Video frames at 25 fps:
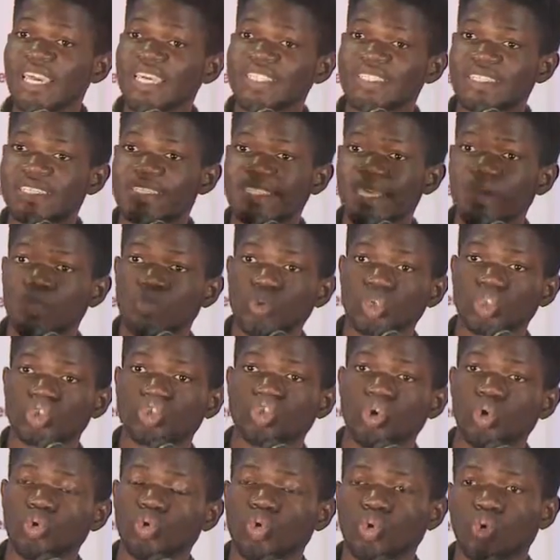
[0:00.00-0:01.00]
is the same with
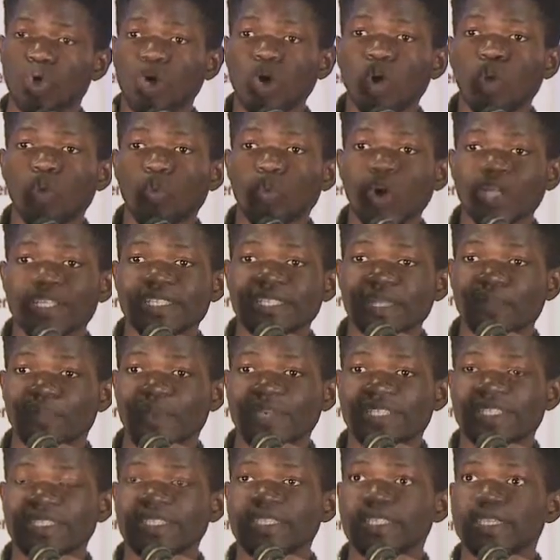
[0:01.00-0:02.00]
Django. What the
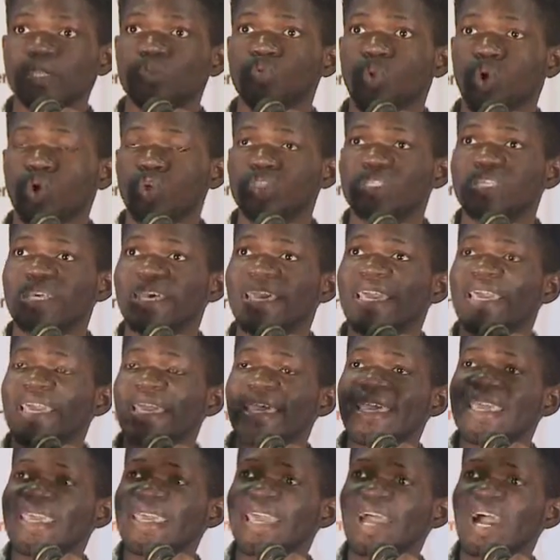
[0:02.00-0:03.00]
person did was,
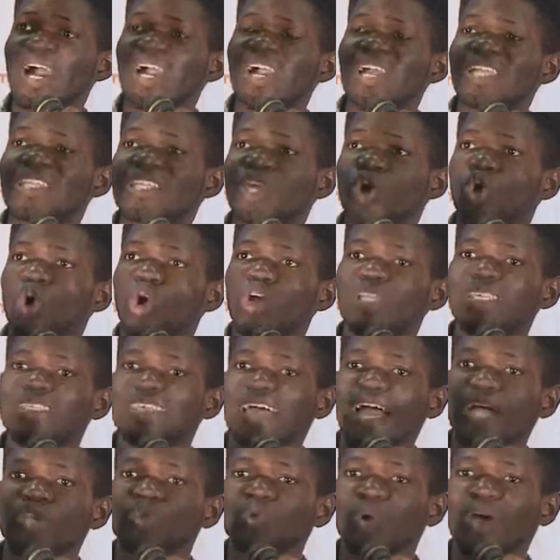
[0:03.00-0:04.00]
the code is
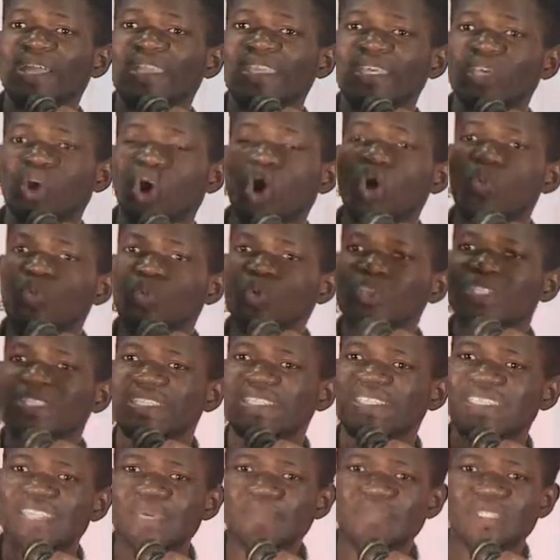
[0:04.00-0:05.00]
actually almost
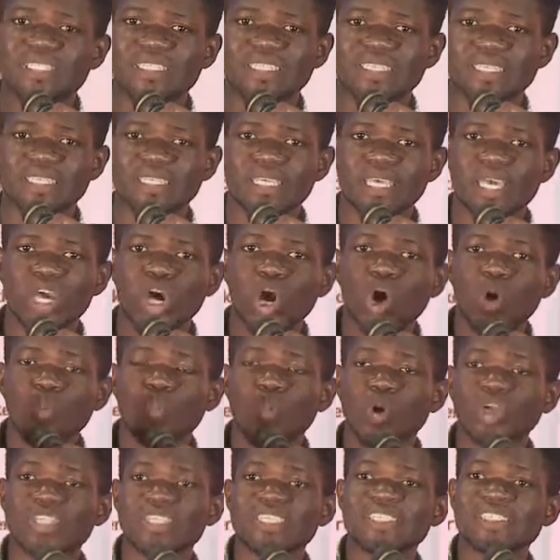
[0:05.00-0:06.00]
the same thing,
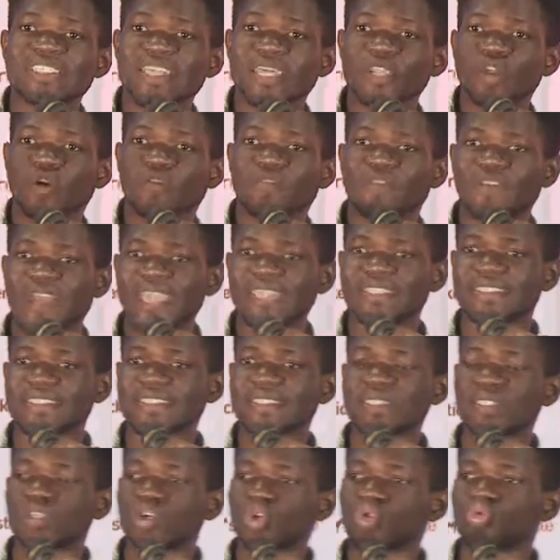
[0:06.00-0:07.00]
but instead of
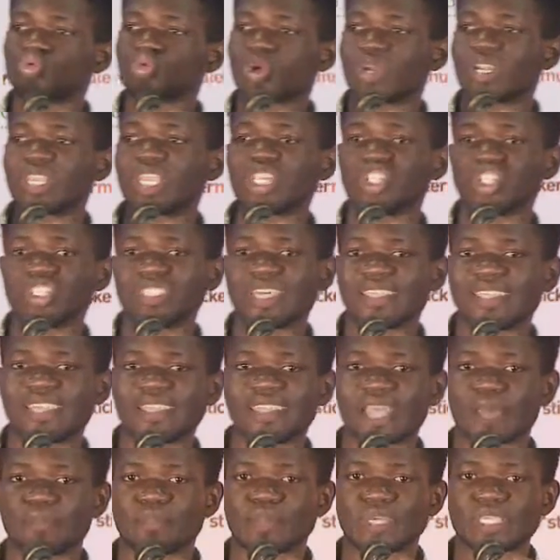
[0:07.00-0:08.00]
writing to a relational
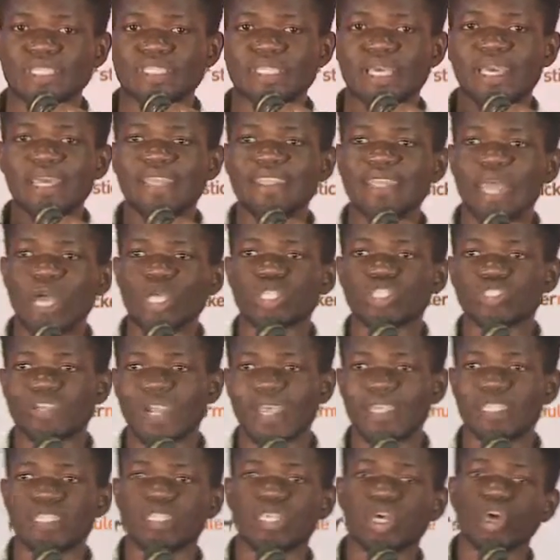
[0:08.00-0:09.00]
database, now it
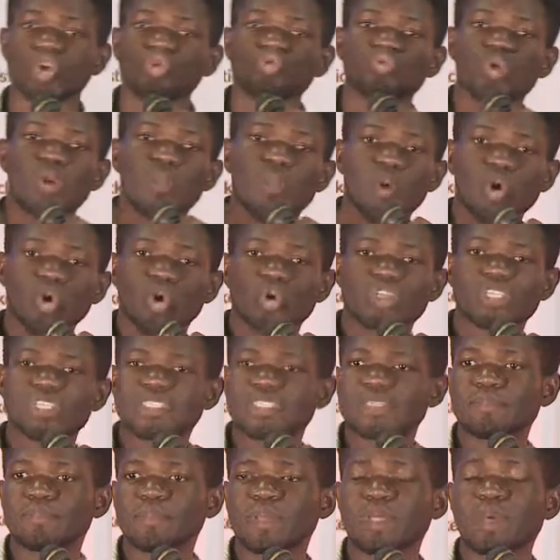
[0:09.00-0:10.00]
writes to a
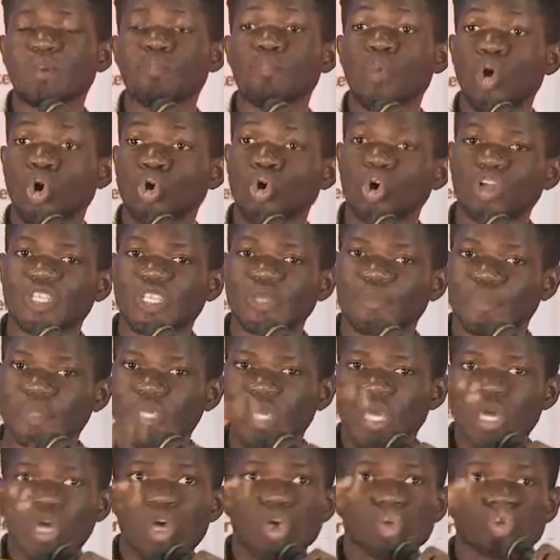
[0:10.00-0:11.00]

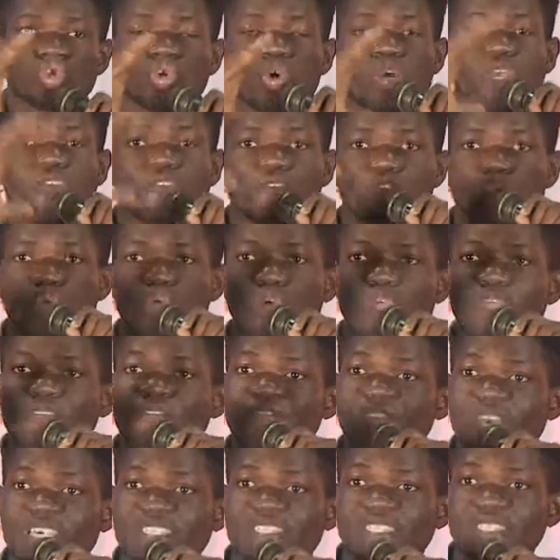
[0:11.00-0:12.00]
MongoDB. So if you
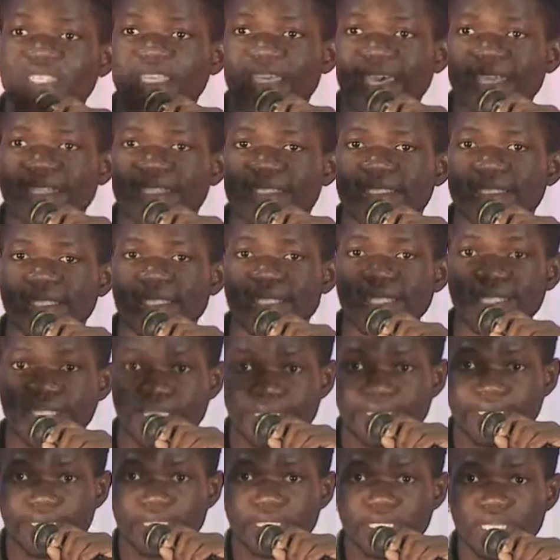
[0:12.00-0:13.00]
investigate
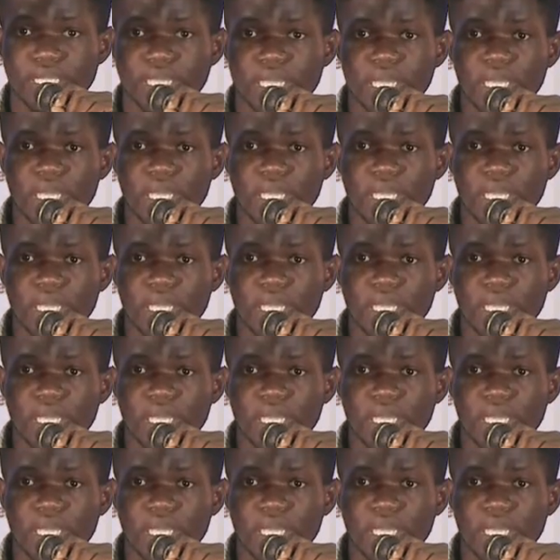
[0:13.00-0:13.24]
the